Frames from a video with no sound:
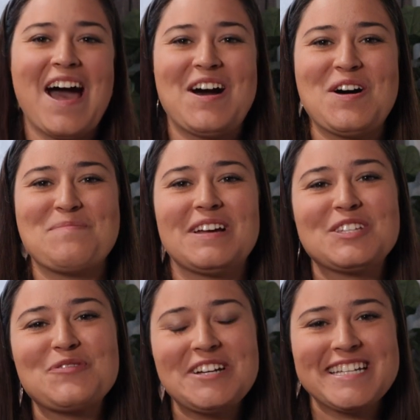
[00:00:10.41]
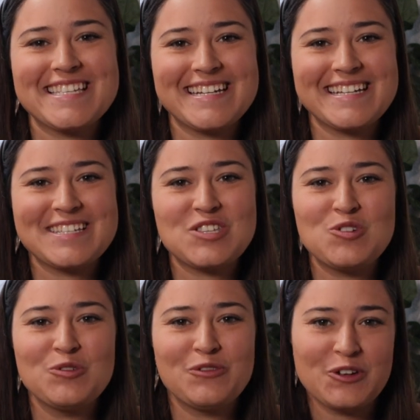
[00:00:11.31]
Um, as fun as it is
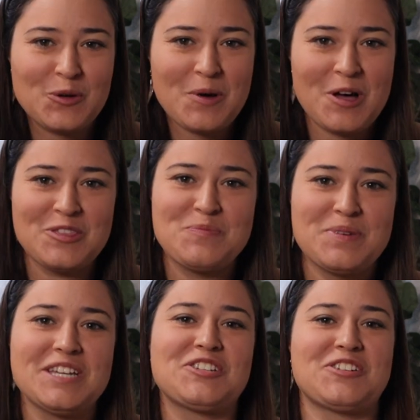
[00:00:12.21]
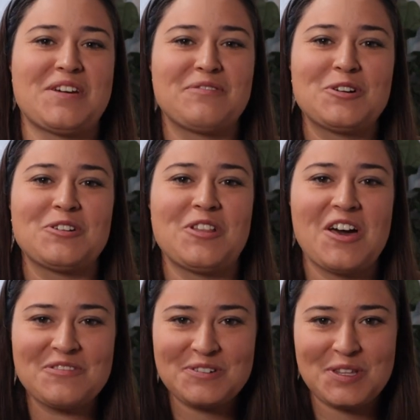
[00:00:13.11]
to film on the beach, and I've heard a
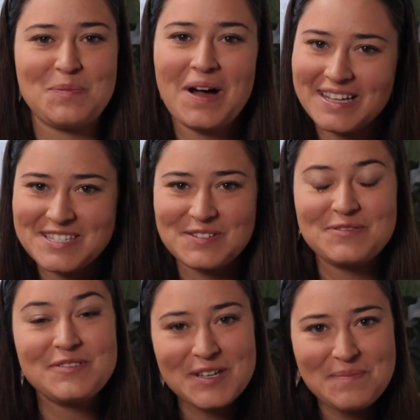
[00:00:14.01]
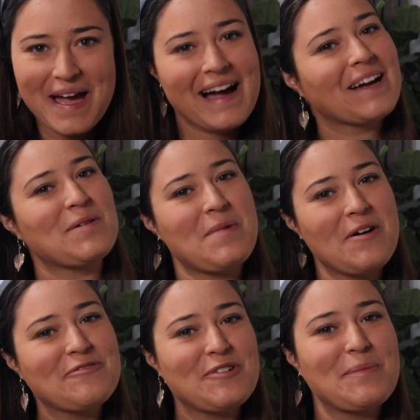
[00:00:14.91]
lot of really positive feedback
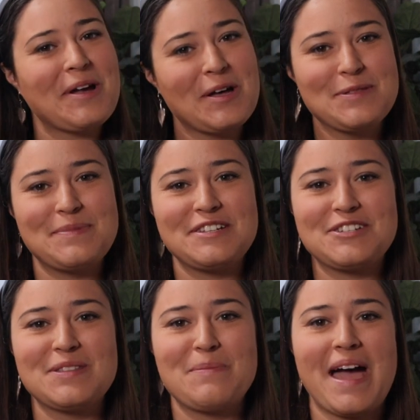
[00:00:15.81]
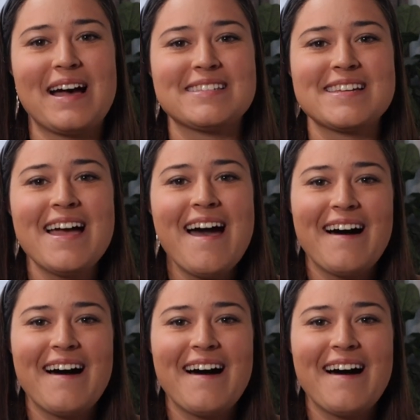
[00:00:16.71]
about filming on the beach in the past,